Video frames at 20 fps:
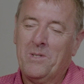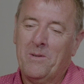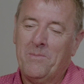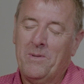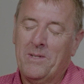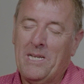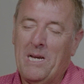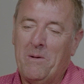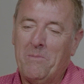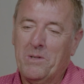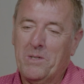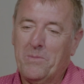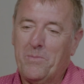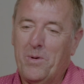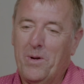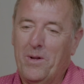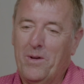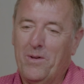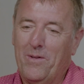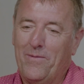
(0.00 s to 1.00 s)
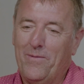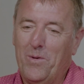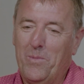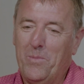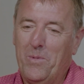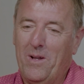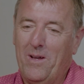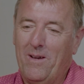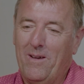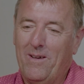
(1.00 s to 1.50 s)
So my dad was a pretty good
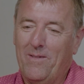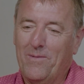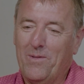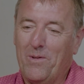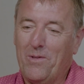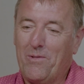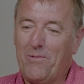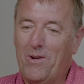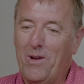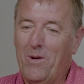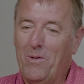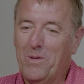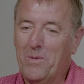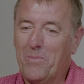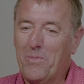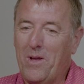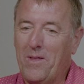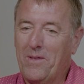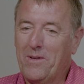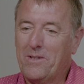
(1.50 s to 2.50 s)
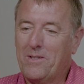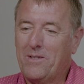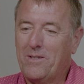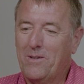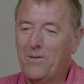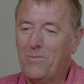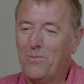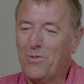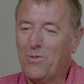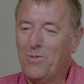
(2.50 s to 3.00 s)
footballer. I've got 3 older
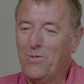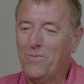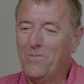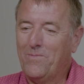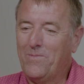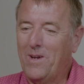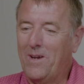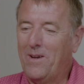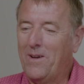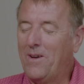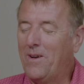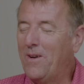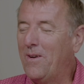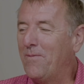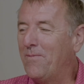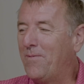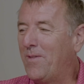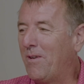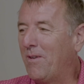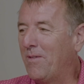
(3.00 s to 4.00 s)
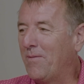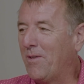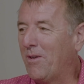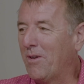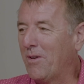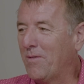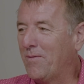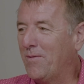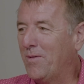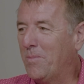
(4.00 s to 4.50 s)
brothers who were all very,
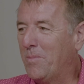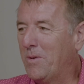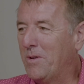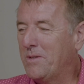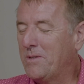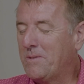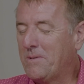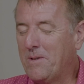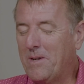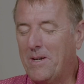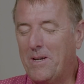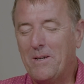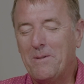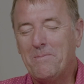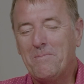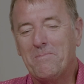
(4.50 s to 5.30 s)
very good footballers.